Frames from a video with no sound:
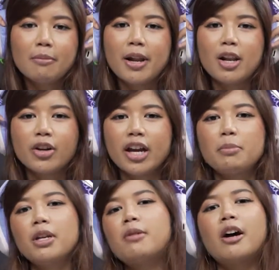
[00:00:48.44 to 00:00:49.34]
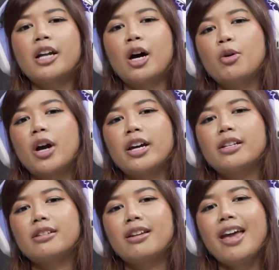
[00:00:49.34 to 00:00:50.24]
but look at me now,
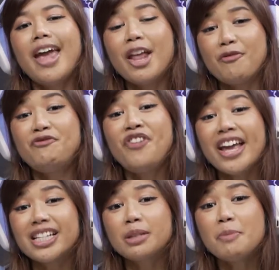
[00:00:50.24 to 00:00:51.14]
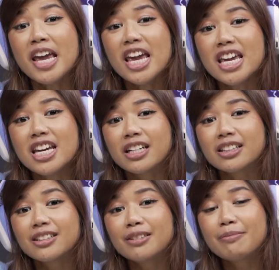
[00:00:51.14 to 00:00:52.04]
guys. It fits me!
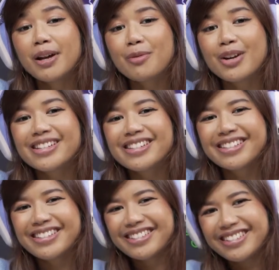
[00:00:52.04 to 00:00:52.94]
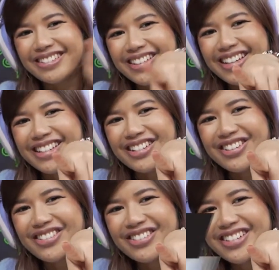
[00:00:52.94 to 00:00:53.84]
Anyways, do the intro.